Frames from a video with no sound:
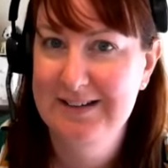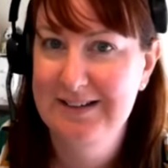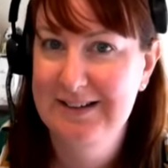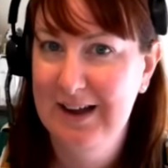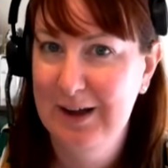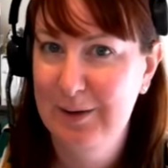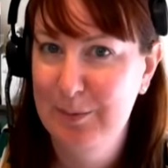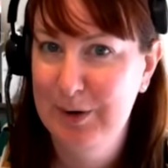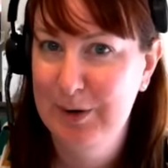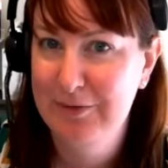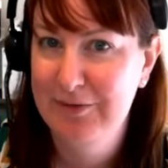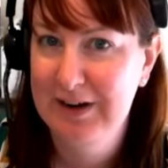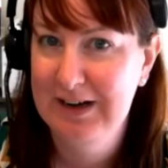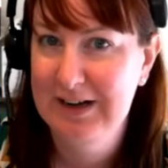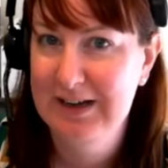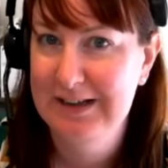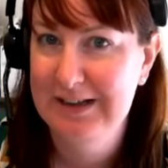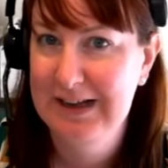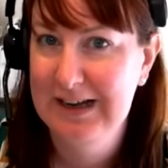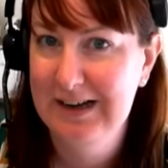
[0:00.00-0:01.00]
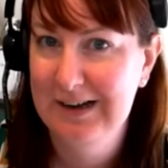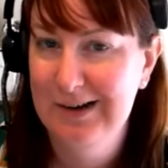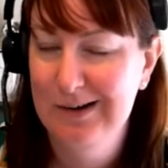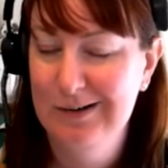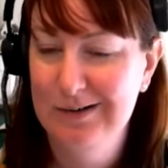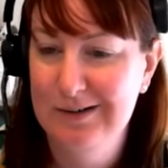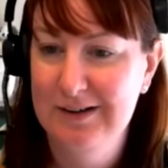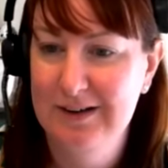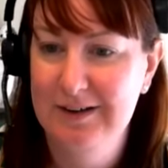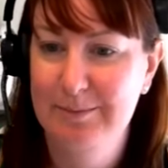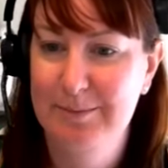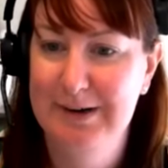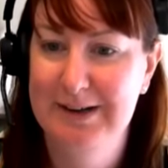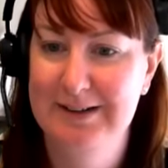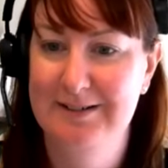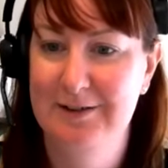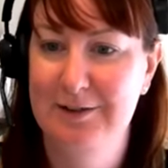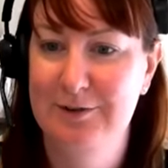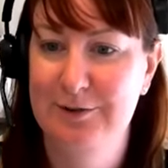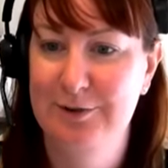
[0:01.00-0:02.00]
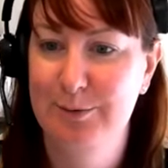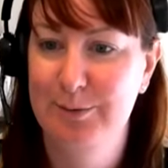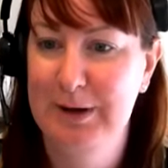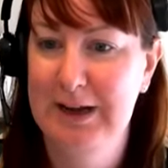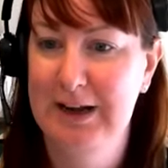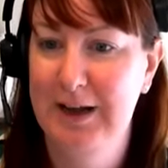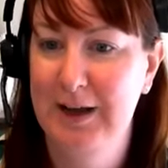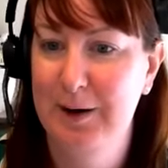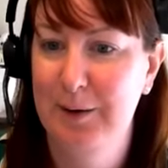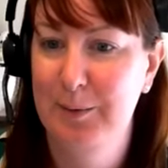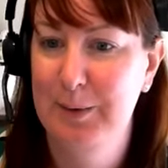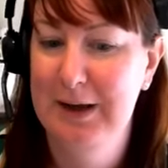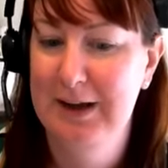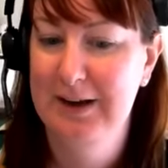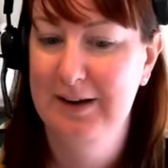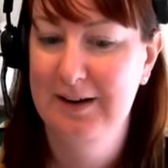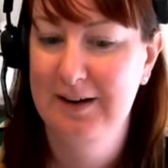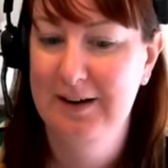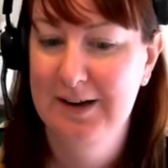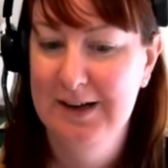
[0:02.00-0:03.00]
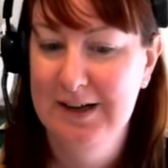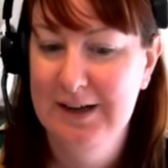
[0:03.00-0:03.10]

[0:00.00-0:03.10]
can we regulate conduct by social media when